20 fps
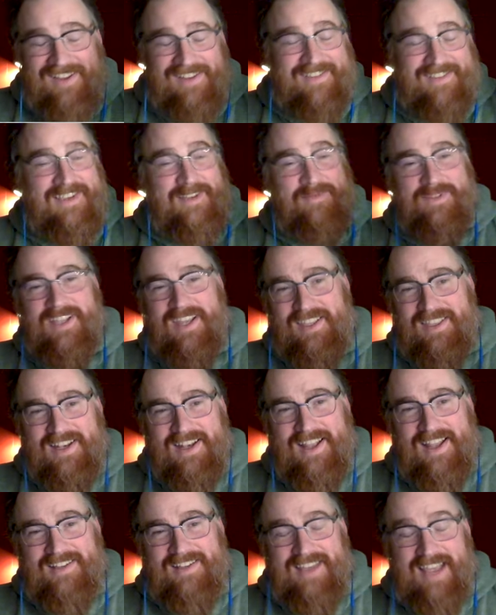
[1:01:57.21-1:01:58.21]
It seems like the
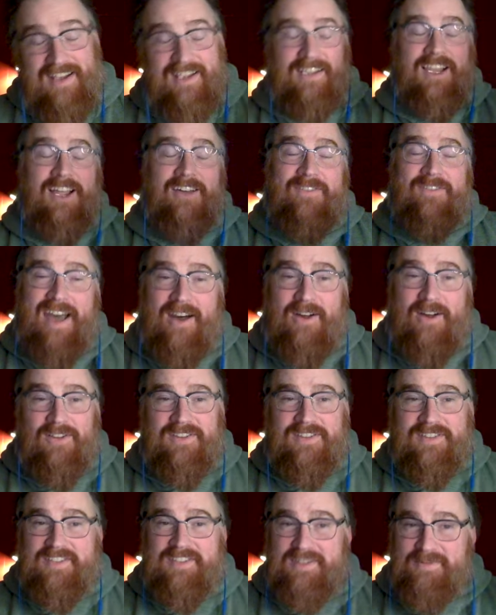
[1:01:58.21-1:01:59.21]
next, and you love
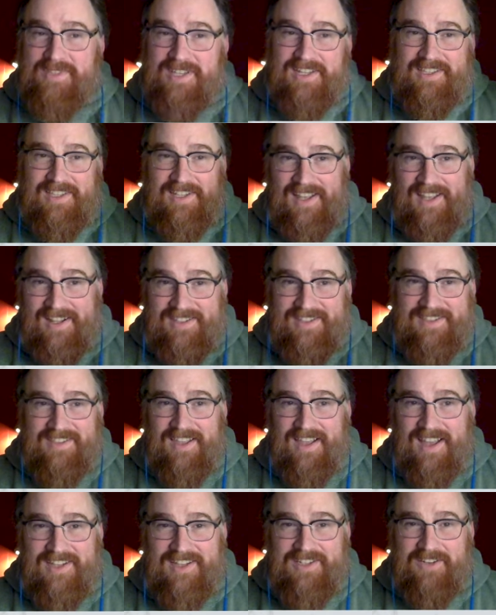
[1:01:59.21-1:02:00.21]
owls. It seems like the next
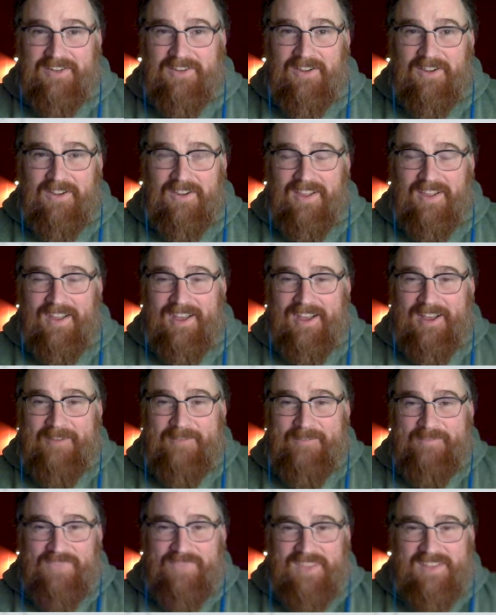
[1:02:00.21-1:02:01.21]
logical
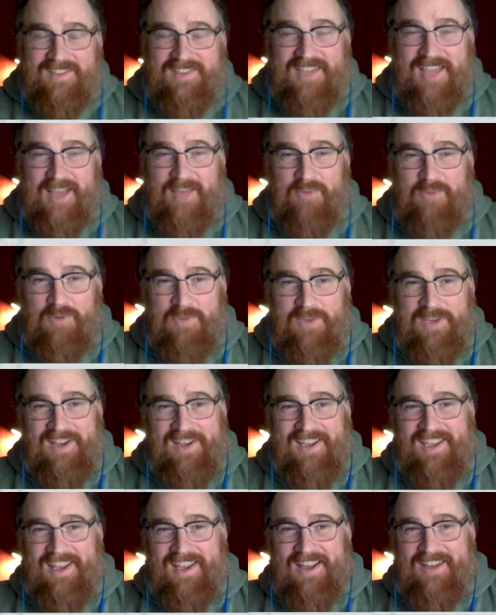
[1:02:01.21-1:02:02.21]
step would be
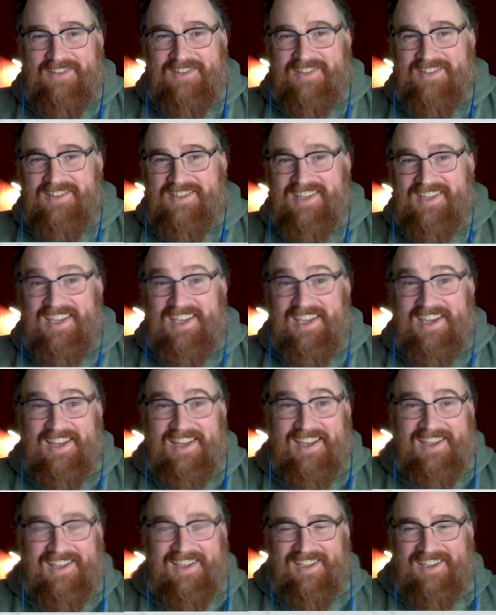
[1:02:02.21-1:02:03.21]
to get out to
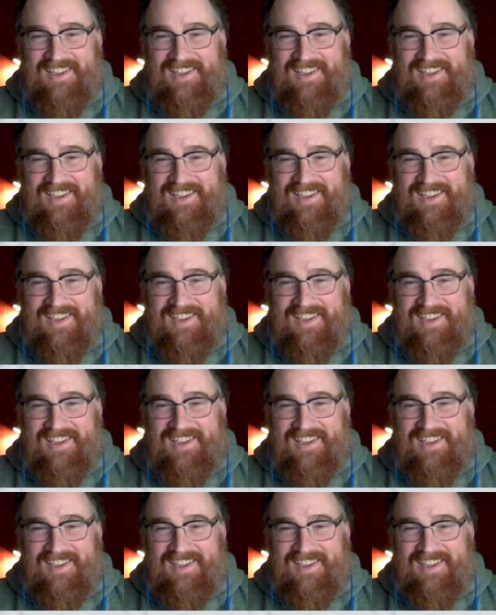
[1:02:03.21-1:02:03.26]
Tagetik.